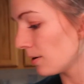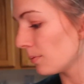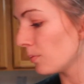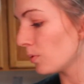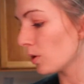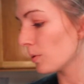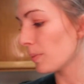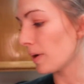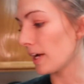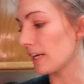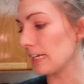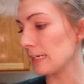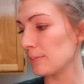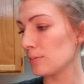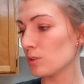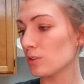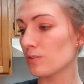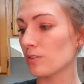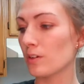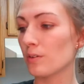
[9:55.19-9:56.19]
More
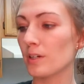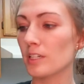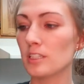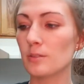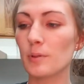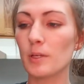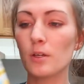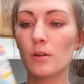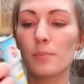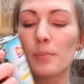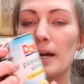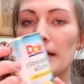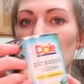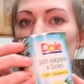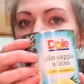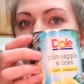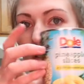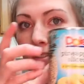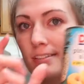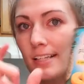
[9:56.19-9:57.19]
pineapples for a recipe,
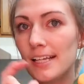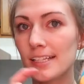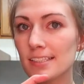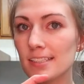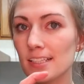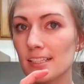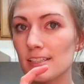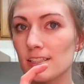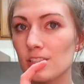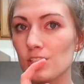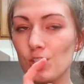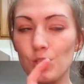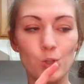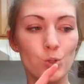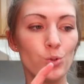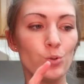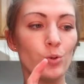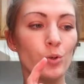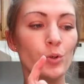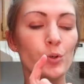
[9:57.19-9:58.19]
pineapple slices
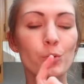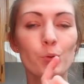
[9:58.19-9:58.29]
to